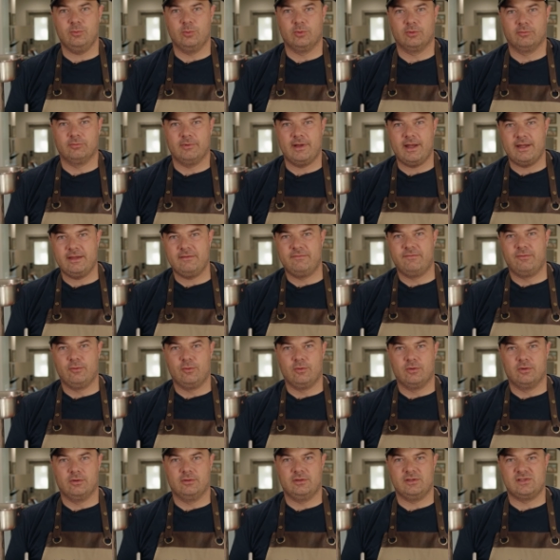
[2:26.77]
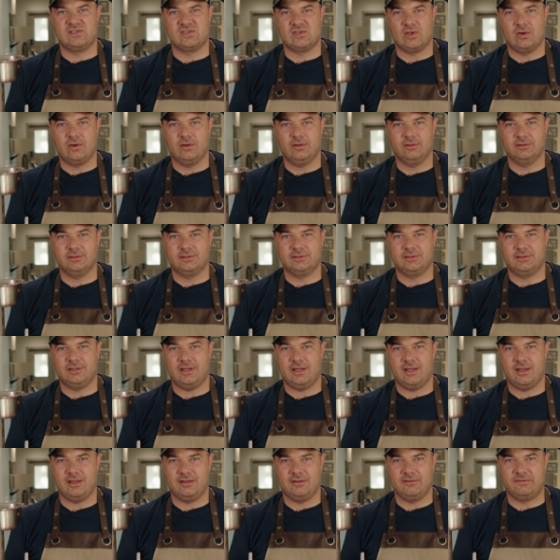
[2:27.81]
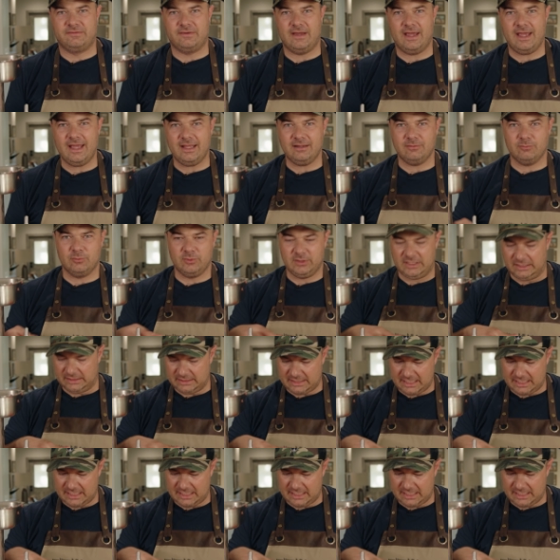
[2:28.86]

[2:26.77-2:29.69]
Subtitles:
We're ready for the salt and the fat. We'll get